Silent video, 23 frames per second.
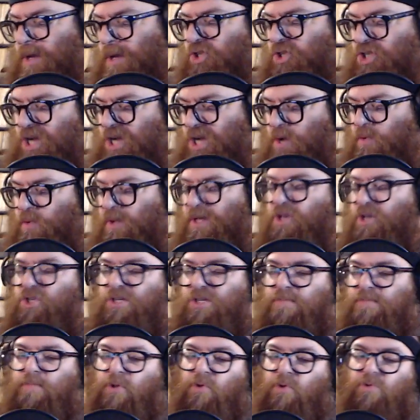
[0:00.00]
it's generally
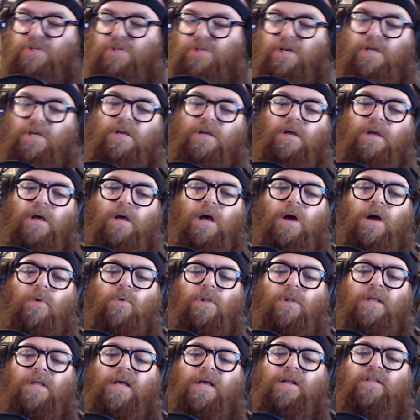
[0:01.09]
just music
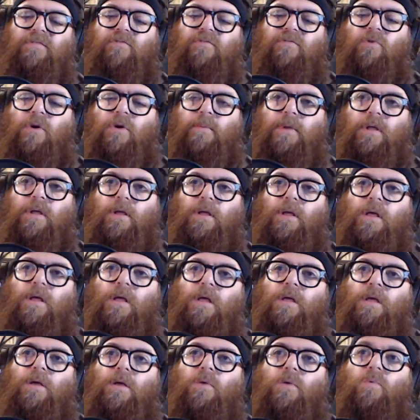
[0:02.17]
related for me.
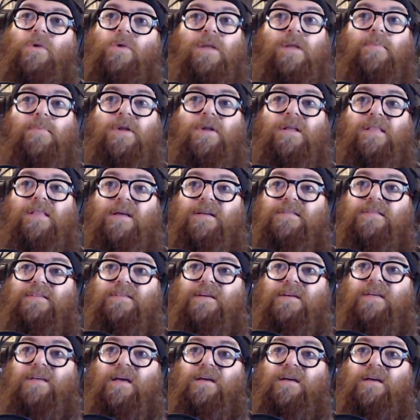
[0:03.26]
Would anybody like a
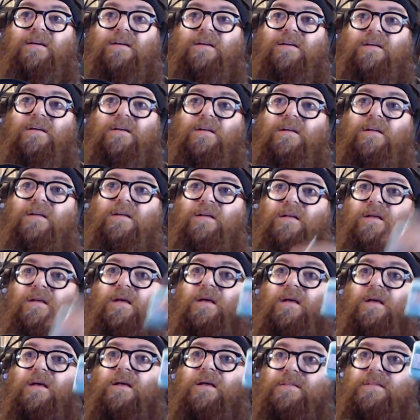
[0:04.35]
Tic Tac?
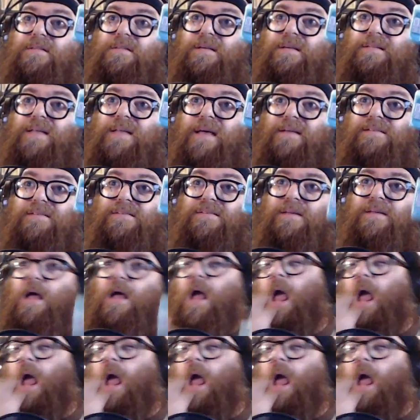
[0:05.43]
Tic Tacs.